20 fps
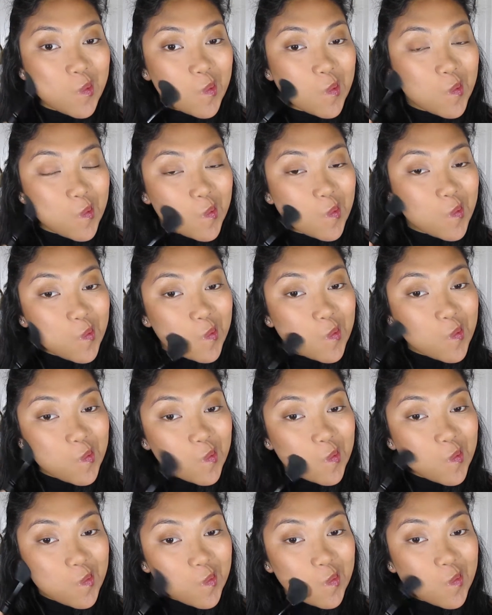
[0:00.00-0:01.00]

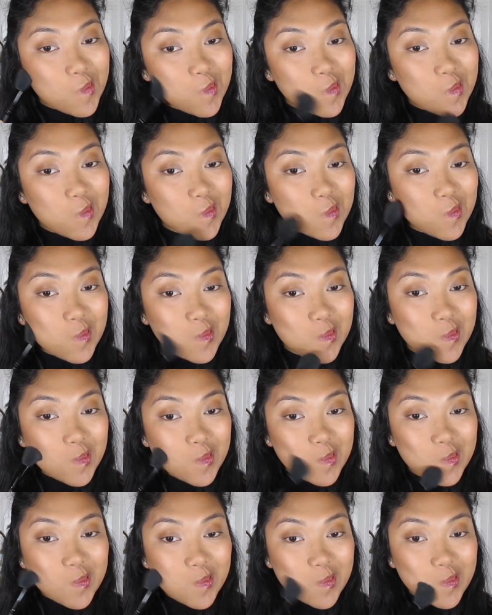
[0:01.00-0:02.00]

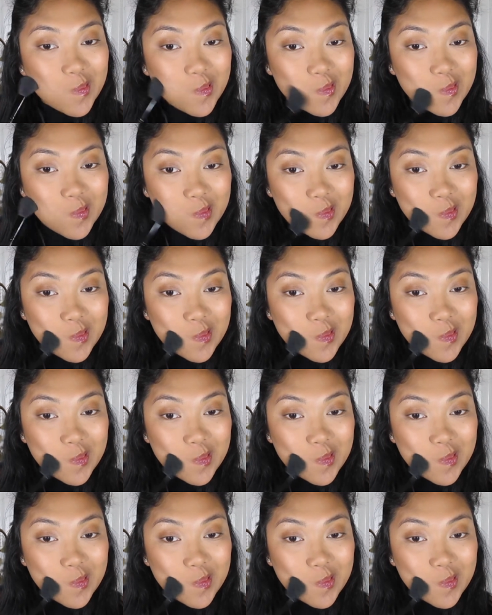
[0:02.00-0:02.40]
Nothing is said.